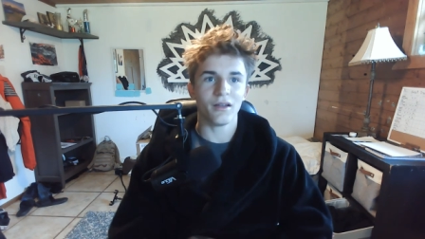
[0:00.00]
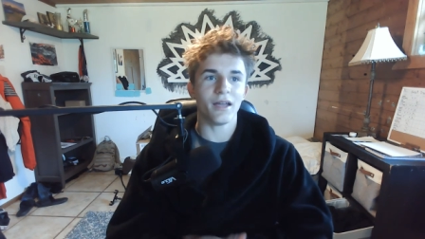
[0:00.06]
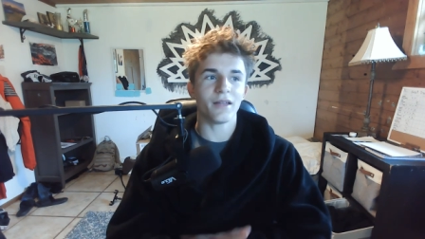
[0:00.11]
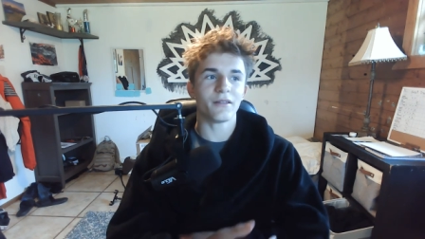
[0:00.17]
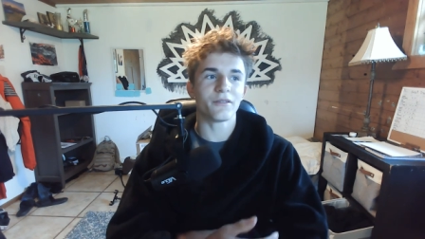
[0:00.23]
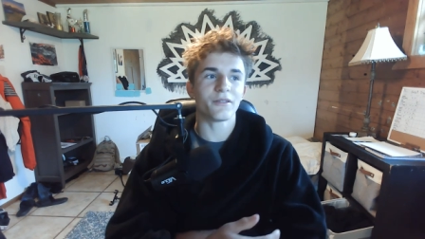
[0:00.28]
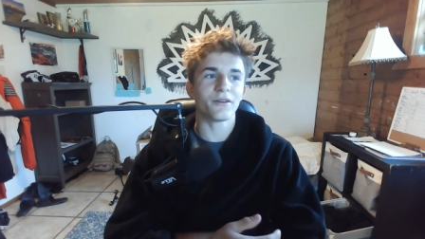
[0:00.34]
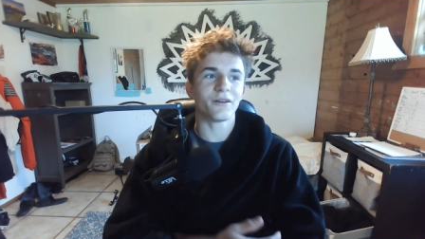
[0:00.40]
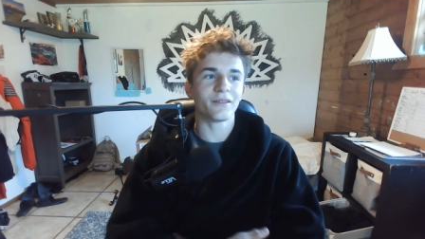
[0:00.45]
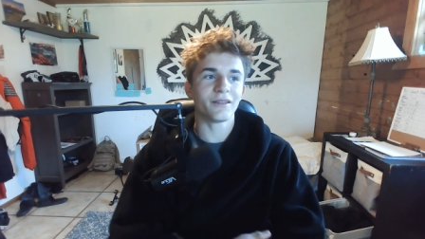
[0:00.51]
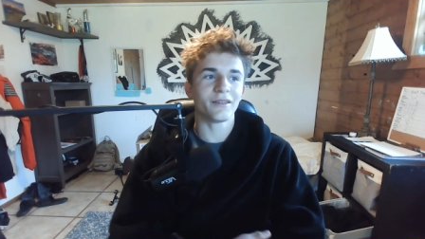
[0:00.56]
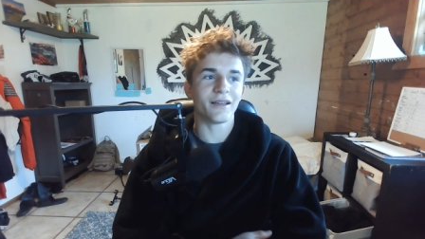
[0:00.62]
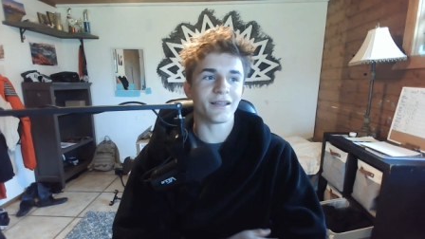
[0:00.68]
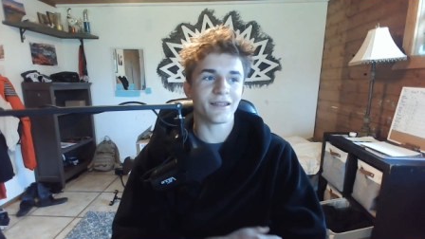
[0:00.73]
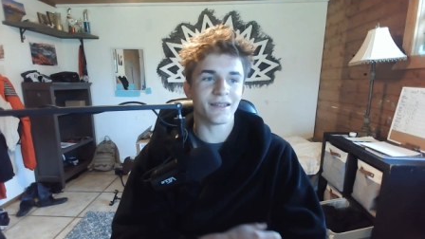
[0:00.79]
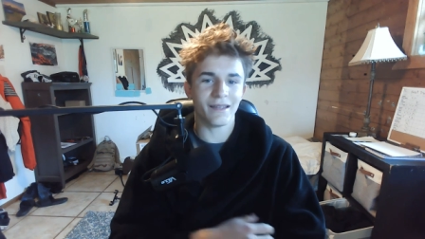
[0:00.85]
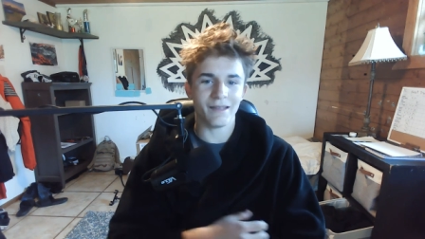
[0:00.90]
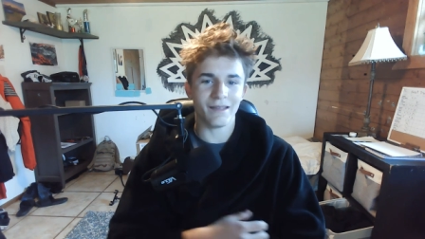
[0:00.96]
and thought
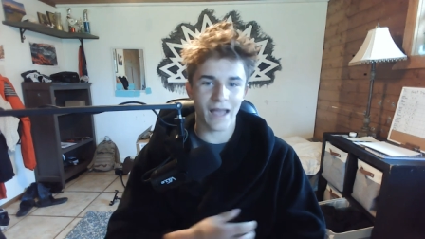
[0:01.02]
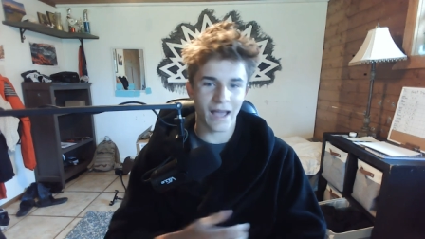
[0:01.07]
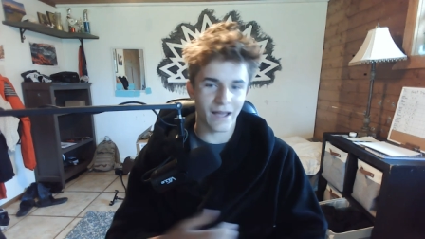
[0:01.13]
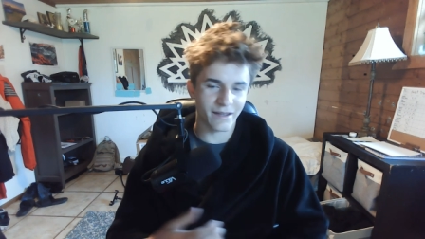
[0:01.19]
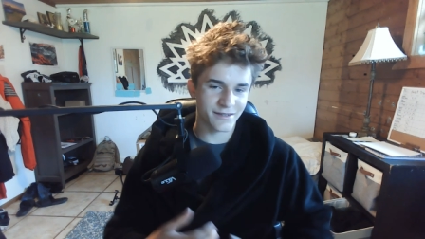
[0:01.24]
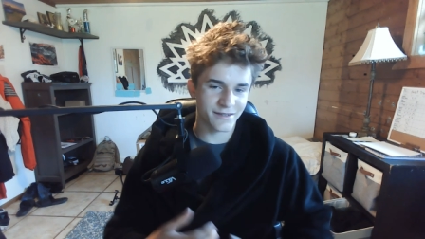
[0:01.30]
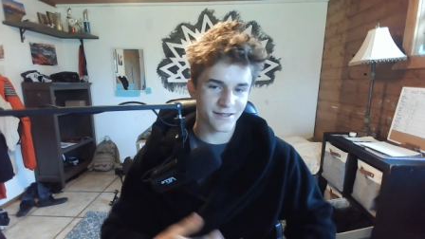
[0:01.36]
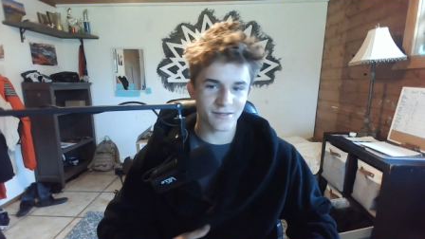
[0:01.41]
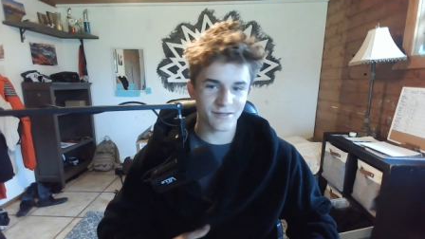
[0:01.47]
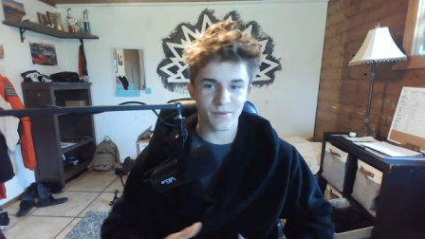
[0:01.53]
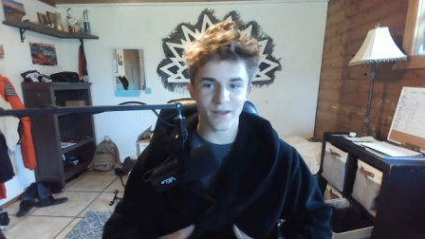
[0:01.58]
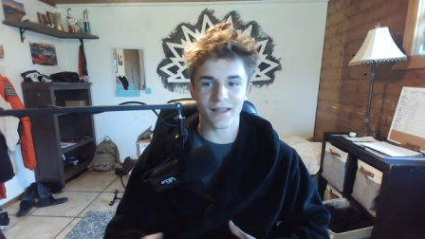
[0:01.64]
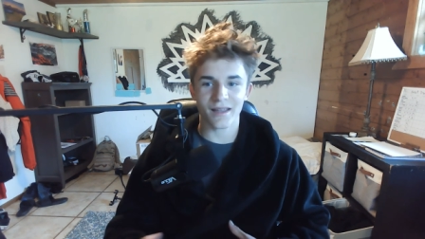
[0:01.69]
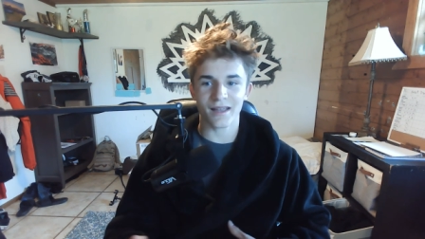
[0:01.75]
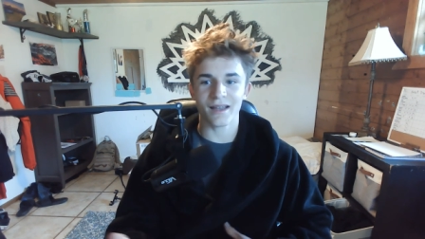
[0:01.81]
like six pack